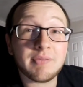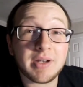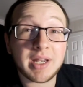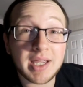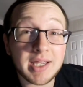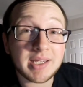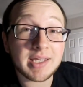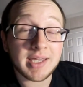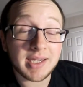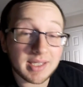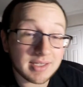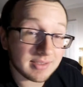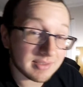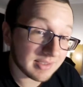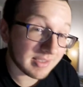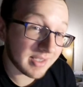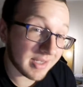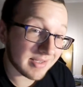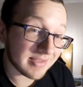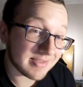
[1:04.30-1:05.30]
haven't ate yet,
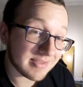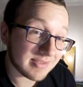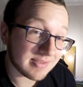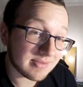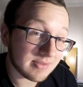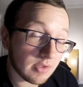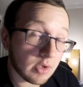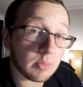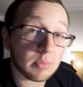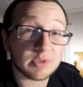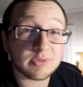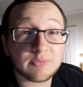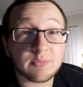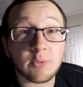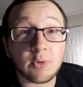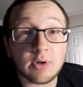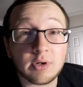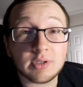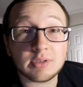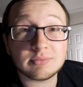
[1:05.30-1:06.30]
and it's almost
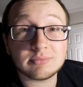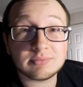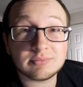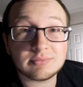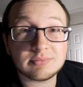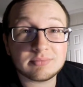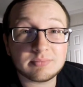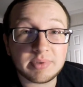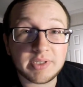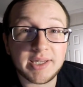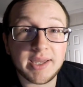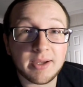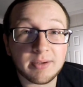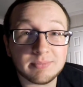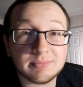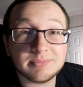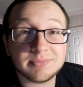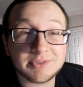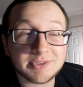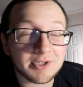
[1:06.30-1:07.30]
4
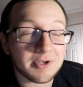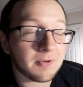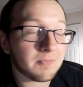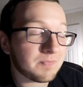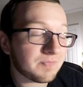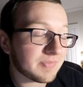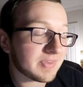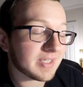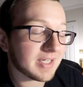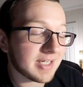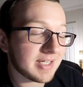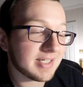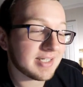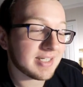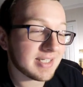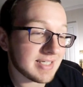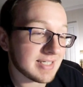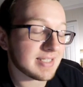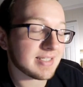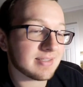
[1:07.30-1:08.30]
p.m., so I need
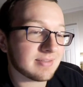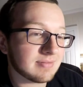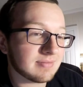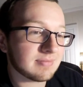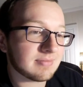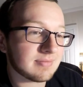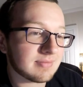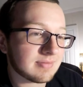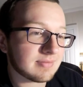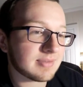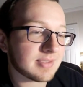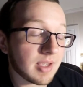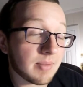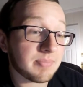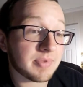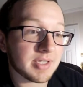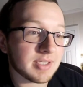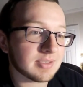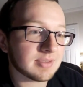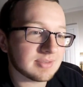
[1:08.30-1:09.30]
to eat
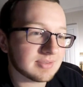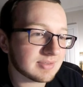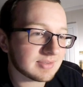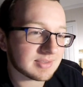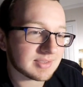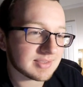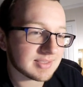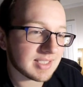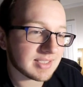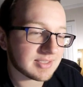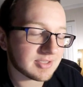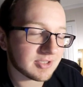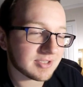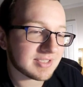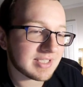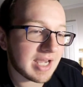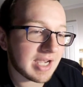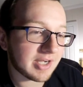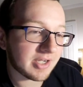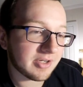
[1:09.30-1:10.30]
something, because that's
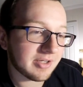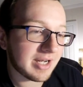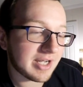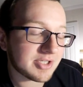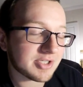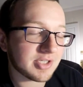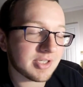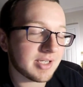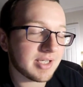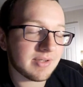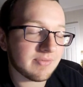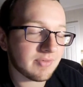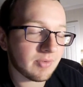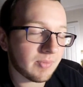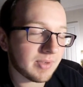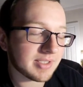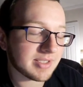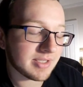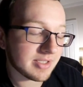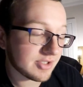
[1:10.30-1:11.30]
just not good. I shouldn't even have
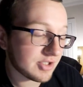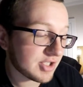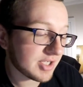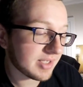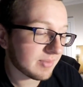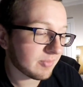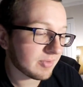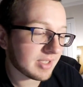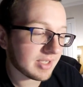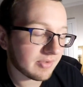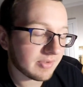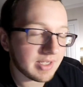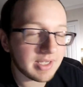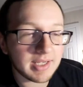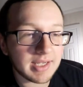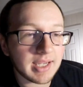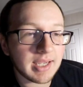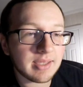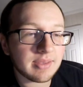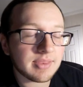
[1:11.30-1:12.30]
went to the gym without
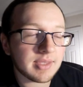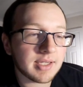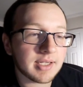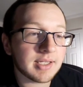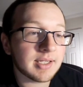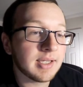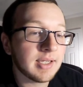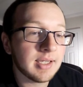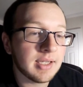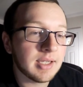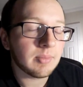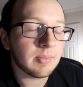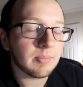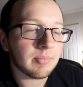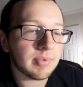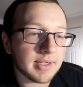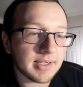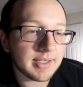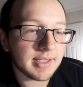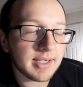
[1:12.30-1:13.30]
eating anything,
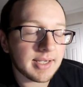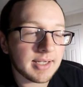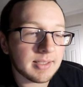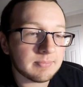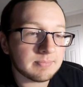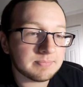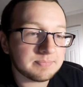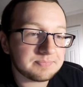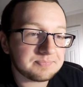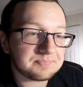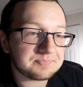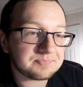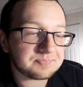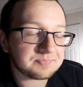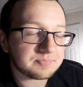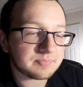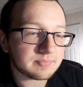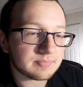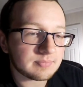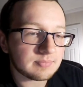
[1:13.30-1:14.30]
but
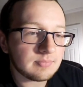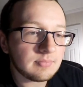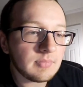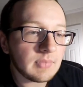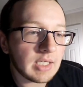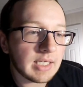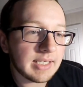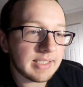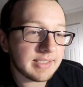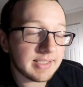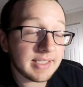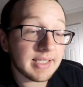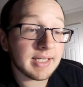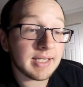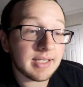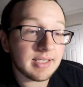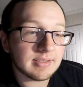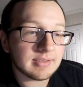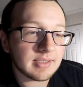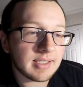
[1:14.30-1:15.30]
I
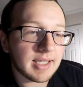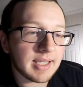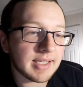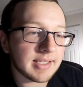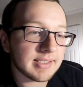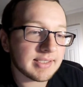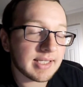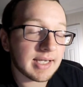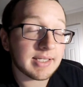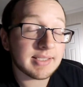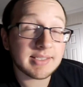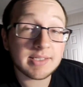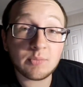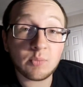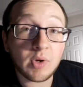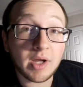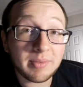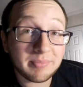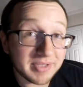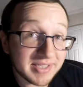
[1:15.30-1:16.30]
did. And I did
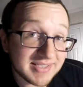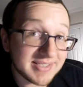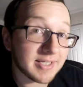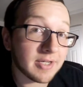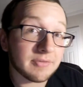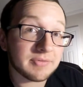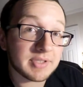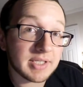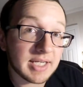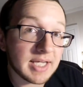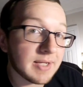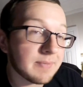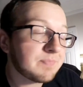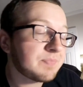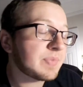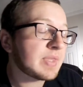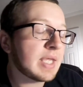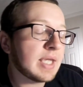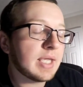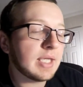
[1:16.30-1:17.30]
weigh myself today,
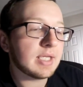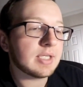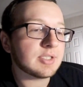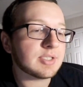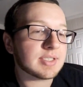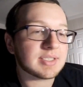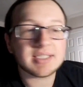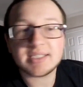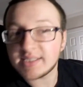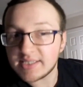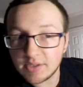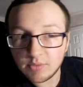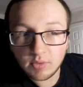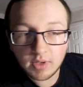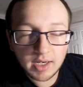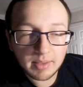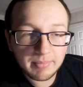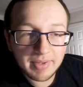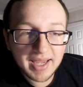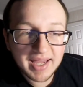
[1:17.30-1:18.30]
just to see
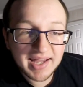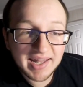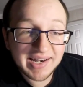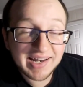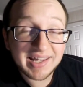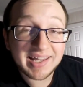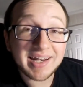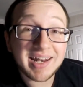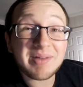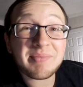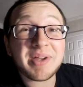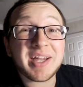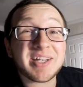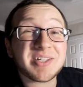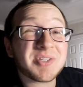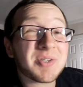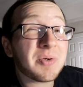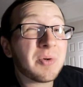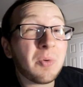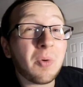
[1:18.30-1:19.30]
where I'm at, and I'm
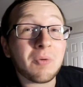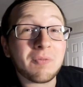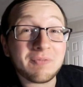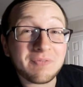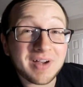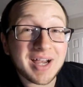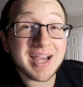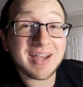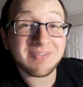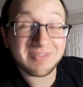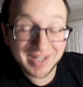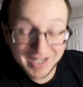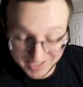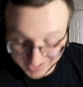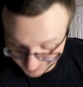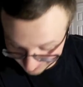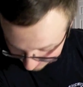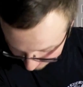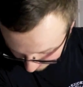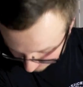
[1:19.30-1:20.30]
at 205,
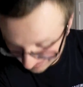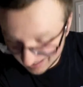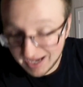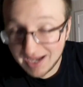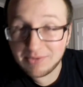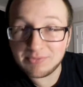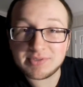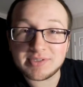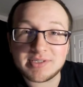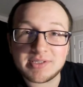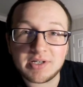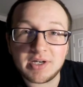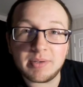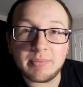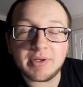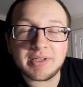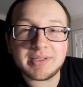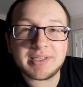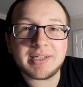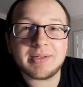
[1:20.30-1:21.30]
guys. Sorry
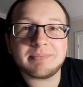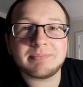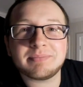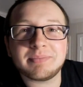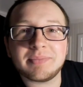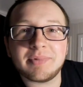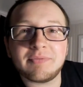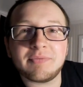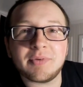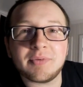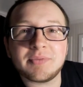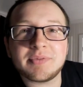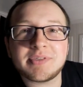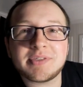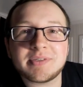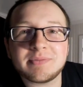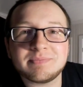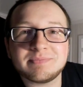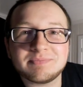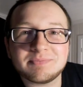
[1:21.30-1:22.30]
about that. My
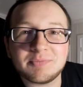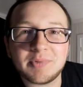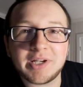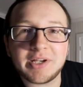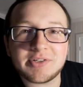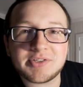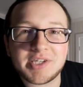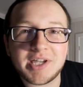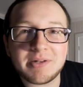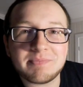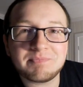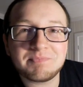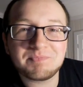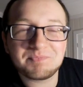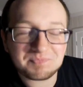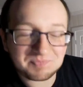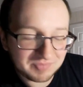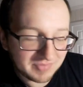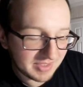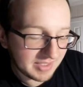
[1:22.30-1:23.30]
phone's ringer's on.
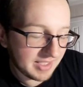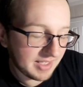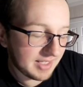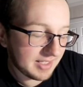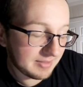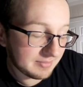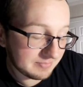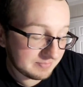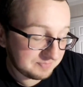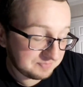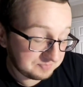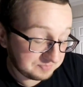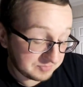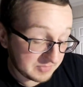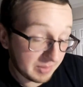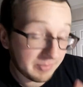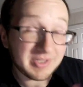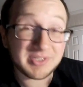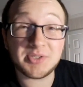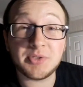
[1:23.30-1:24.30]
I'm
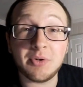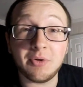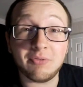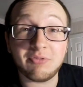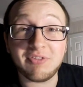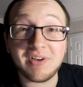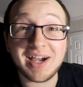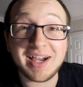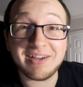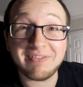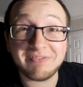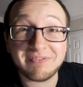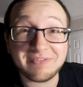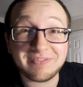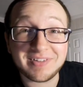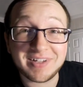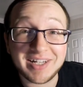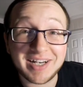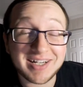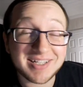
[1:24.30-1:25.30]
at 205,
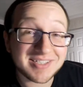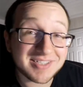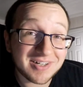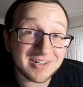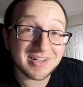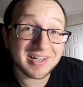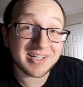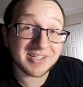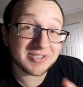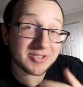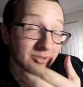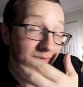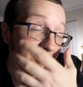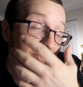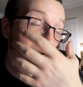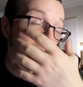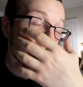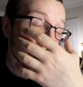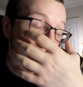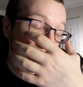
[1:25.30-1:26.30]
and I started at
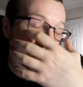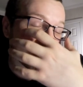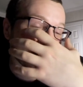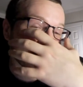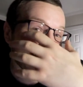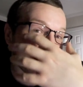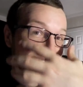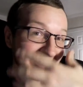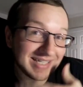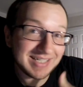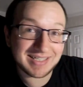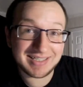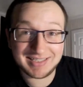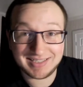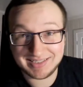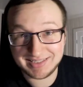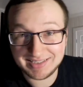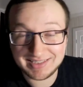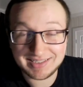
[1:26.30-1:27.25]
218,